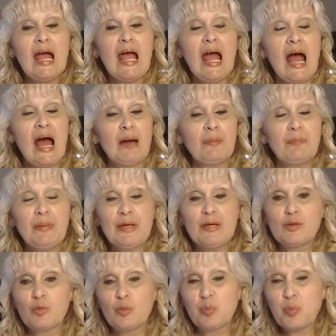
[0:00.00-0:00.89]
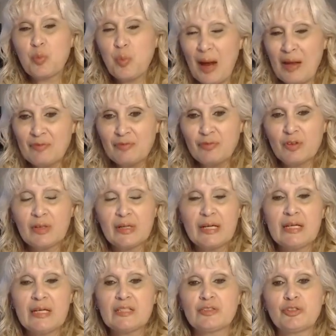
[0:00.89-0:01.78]
happy, grateful
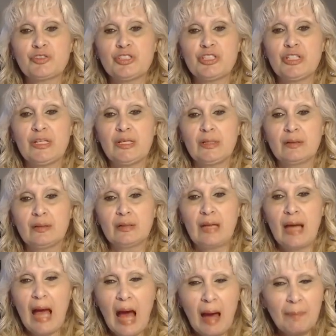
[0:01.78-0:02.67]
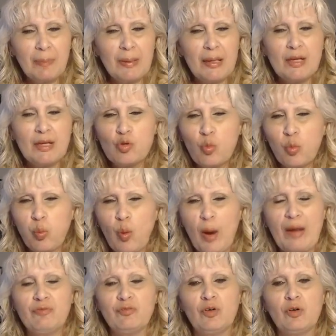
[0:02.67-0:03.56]
energy. Happy,
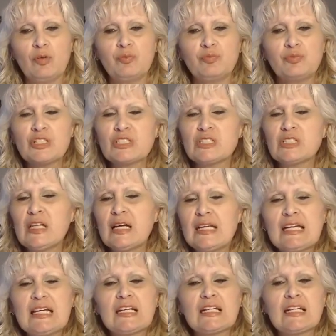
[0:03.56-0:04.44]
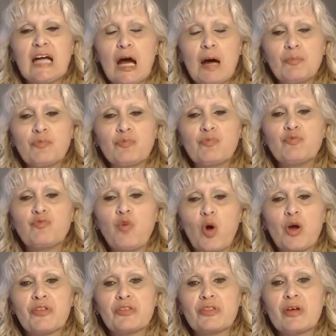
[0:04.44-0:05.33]
grateful. Just letting it come
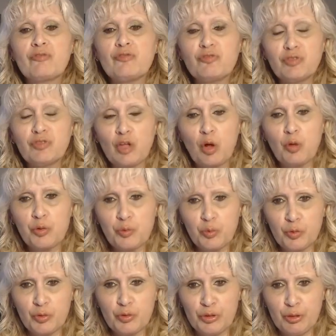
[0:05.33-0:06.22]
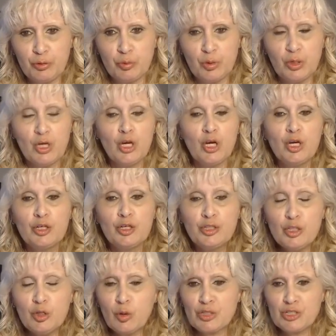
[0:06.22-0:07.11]
forth and flow through you.
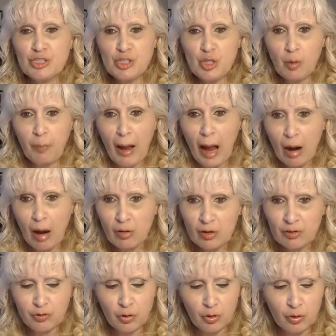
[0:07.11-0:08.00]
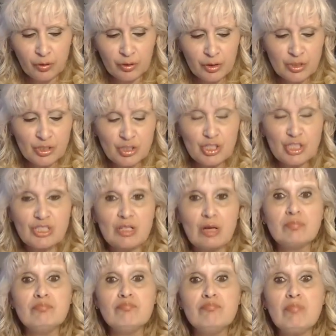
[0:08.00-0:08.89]
You are so powerful. It's just
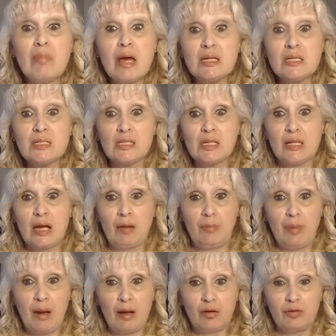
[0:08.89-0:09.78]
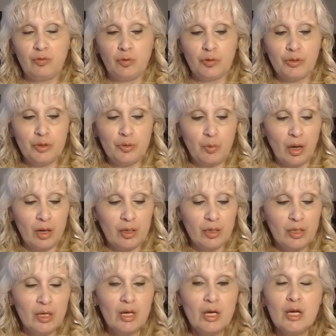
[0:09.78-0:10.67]
amazing how powerful you are.
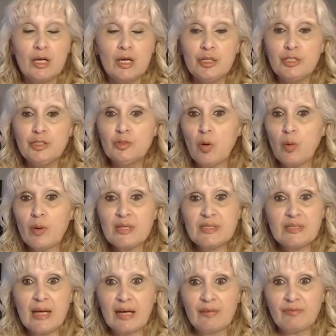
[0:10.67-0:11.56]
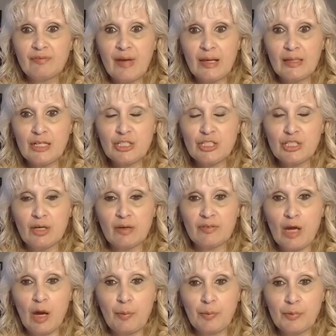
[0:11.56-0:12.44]
You always take advantage
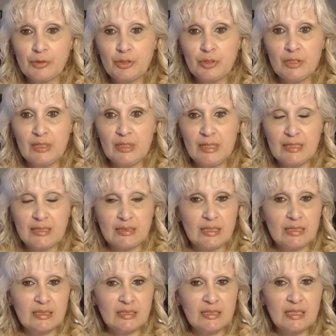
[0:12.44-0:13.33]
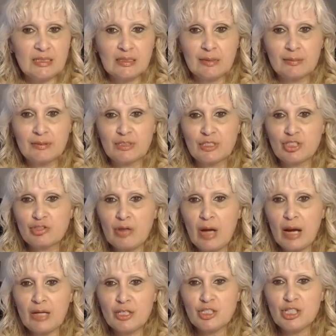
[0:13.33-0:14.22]
of the opportunities and the systems and
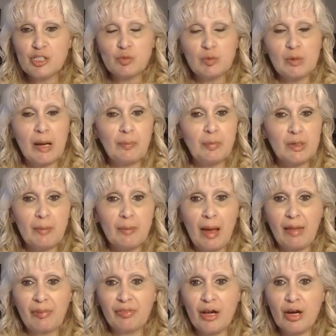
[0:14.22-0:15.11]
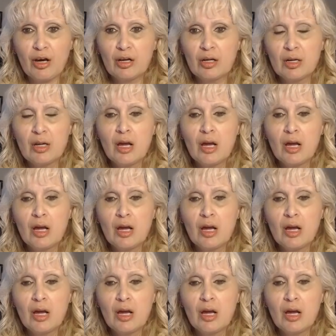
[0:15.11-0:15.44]
strategies when I put them out there.